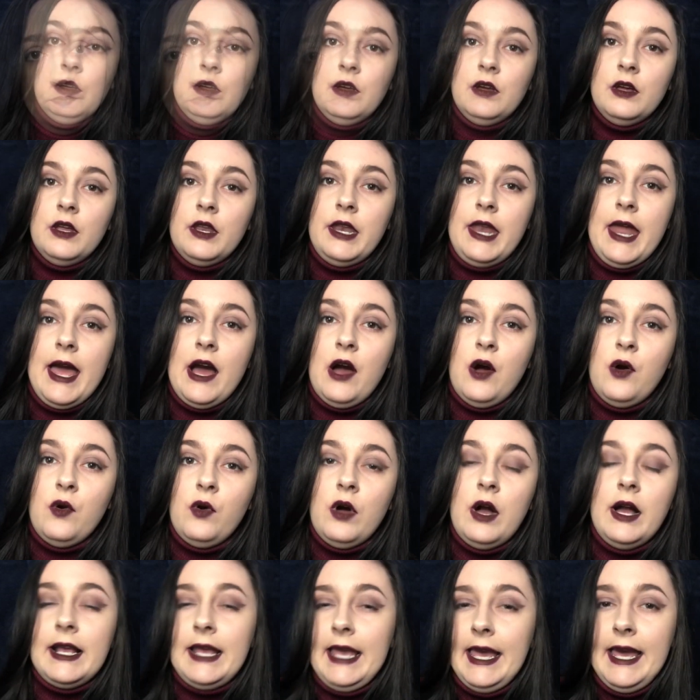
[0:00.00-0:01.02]
Now,
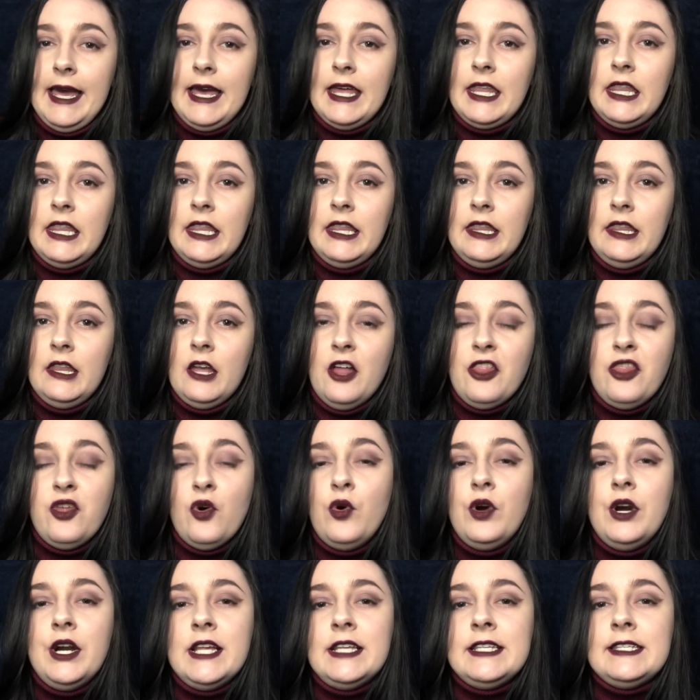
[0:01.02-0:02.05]
again,
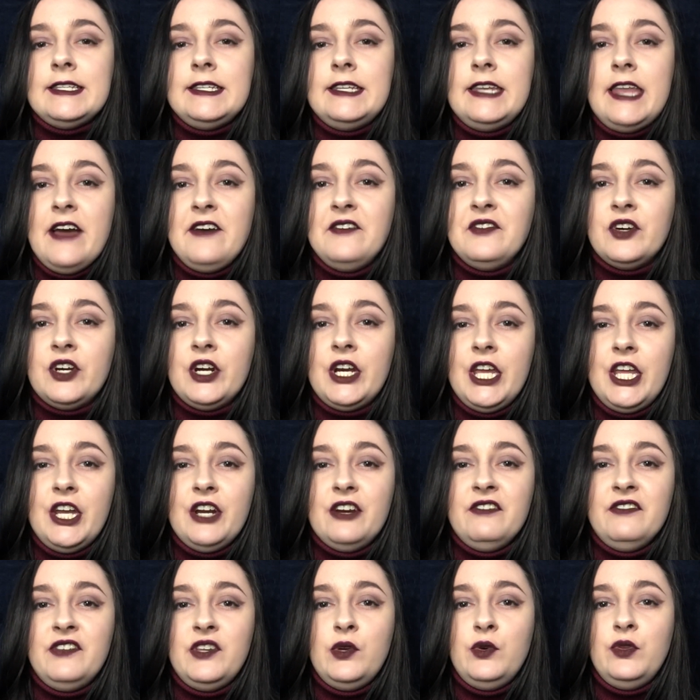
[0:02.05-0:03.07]
authorities never
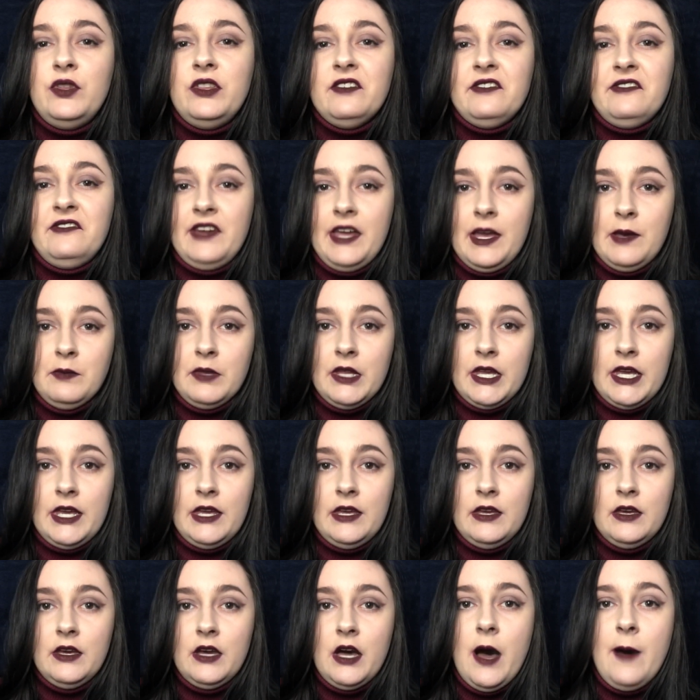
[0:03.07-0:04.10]
interviewed the
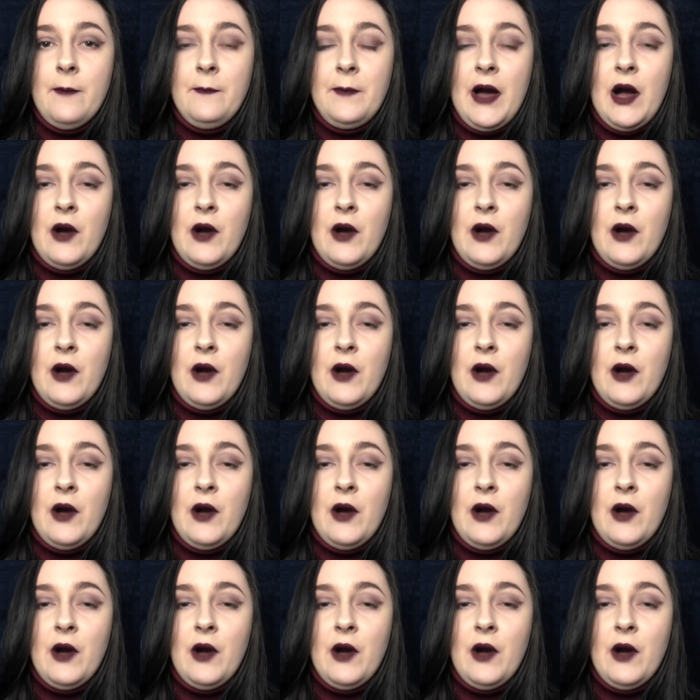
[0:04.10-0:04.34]
family about